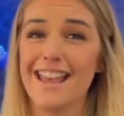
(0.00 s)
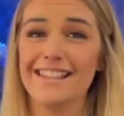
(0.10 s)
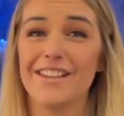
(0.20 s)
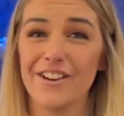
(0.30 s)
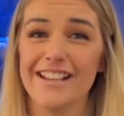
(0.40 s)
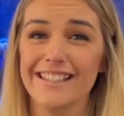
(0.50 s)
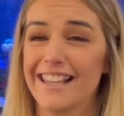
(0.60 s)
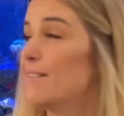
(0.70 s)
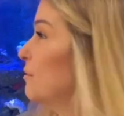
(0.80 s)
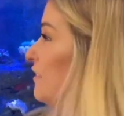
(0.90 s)
in the grand
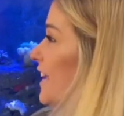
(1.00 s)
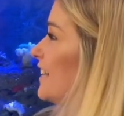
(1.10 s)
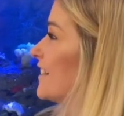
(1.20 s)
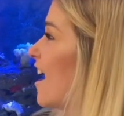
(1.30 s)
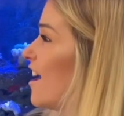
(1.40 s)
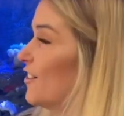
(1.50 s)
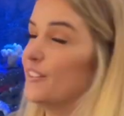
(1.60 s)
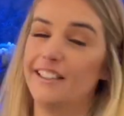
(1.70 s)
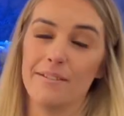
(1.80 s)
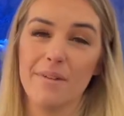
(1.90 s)
scheme of things, I don't
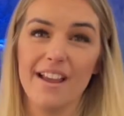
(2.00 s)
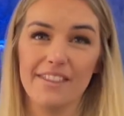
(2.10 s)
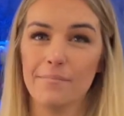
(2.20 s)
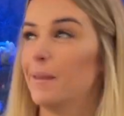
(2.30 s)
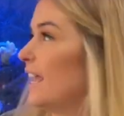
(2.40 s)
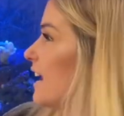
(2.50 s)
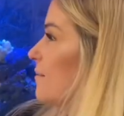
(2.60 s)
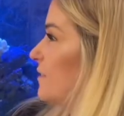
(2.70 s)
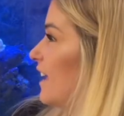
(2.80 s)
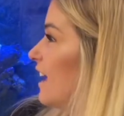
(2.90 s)
really mind them being
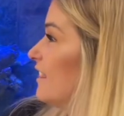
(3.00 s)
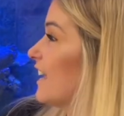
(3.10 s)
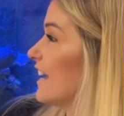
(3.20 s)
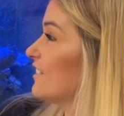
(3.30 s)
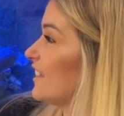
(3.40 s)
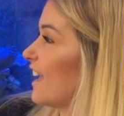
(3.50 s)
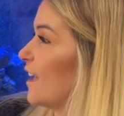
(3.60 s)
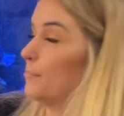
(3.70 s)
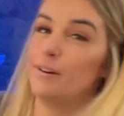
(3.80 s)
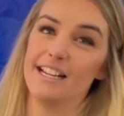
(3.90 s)
up there. They actually get
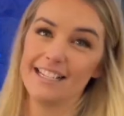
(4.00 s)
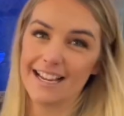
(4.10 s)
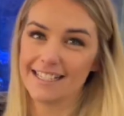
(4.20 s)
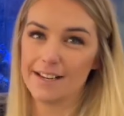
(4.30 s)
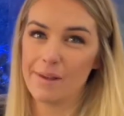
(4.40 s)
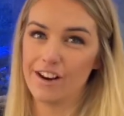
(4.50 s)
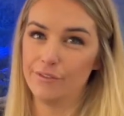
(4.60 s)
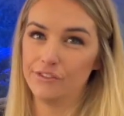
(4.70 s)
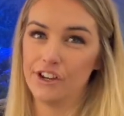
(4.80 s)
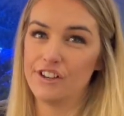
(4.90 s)
a pretty decent amount of
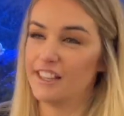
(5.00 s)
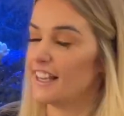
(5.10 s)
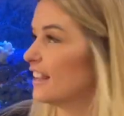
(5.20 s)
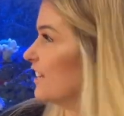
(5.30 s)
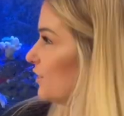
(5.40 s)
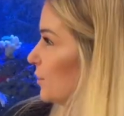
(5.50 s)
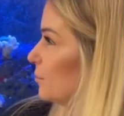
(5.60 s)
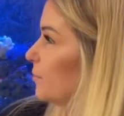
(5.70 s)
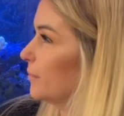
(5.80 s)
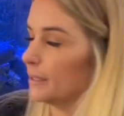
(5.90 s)
flow there. They do
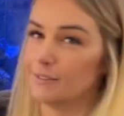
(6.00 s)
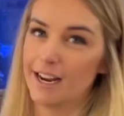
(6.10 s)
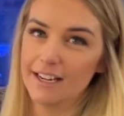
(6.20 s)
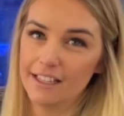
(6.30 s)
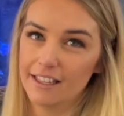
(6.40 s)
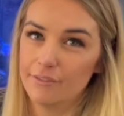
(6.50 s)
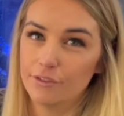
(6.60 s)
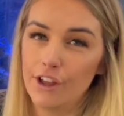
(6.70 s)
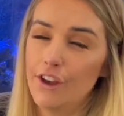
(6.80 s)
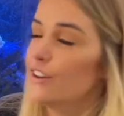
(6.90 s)
bobble around in the
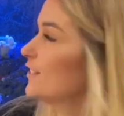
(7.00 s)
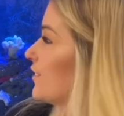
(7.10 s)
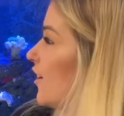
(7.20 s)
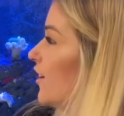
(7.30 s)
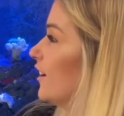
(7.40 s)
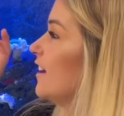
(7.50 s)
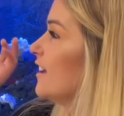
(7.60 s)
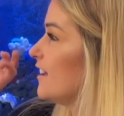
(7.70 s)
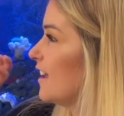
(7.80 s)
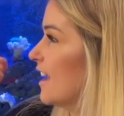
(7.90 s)
flow. So
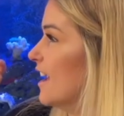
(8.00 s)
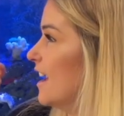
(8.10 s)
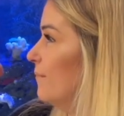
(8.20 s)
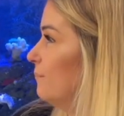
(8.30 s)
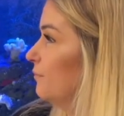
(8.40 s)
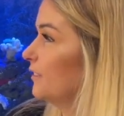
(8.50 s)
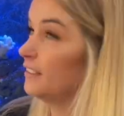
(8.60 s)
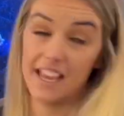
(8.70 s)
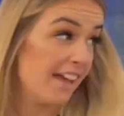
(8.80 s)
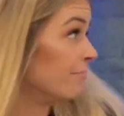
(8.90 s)
Yeah,